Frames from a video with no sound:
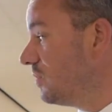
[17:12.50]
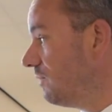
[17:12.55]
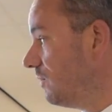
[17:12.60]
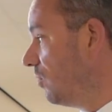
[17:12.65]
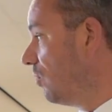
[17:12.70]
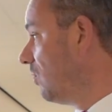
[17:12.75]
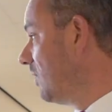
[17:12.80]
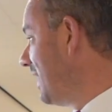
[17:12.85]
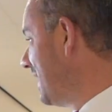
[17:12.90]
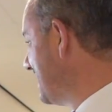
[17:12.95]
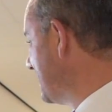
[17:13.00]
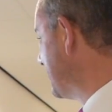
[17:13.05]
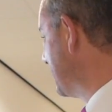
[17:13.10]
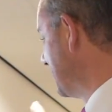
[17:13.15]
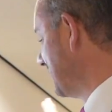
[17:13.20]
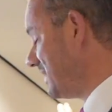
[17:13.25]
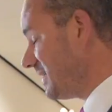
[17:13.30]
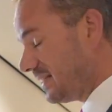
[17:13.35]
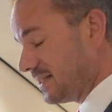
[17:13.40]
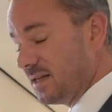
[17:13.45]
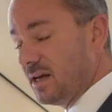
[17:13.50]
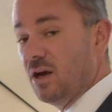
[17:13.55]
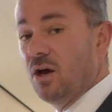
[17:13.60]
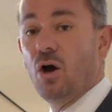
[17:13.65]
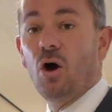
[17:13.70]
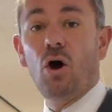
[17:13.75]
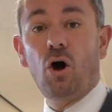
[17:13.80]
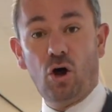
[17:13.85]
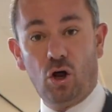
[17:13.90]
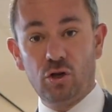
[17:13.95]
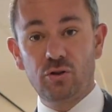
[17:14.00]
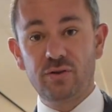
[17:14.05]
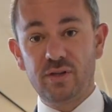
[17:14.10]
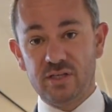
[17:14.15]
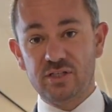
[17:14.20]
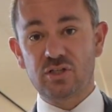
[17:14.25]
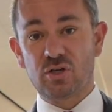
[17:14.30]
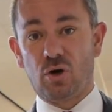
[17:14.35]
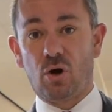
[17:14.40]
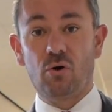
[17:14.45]
of your lessons on
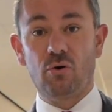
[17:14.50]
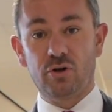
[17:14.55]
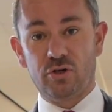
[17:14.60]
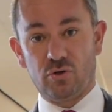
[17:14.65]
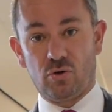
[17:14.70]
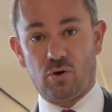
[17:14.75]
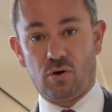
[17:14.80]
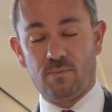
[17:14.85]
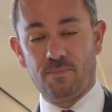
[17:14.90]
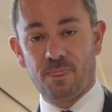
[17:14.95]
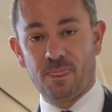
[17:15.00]
this corridor.